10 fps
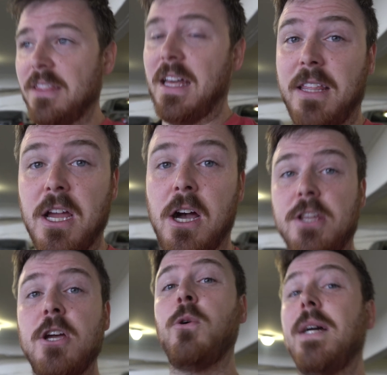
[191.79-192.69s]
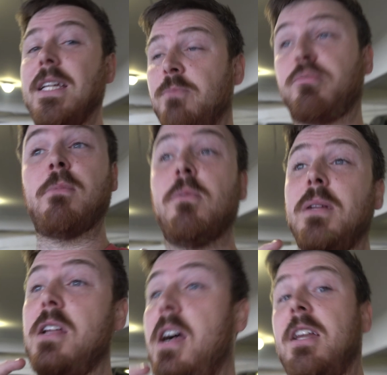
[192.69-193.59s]
that the audio is
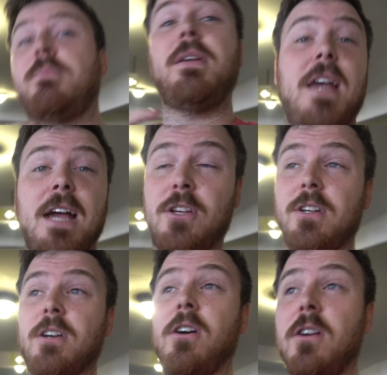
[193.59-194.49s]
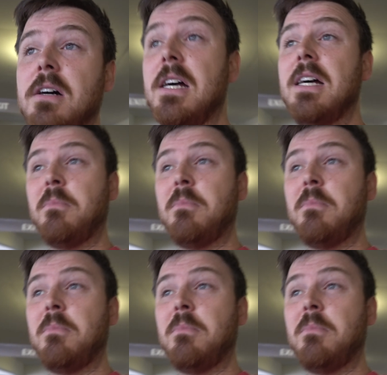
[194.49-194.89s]
probably not gonna be that good at all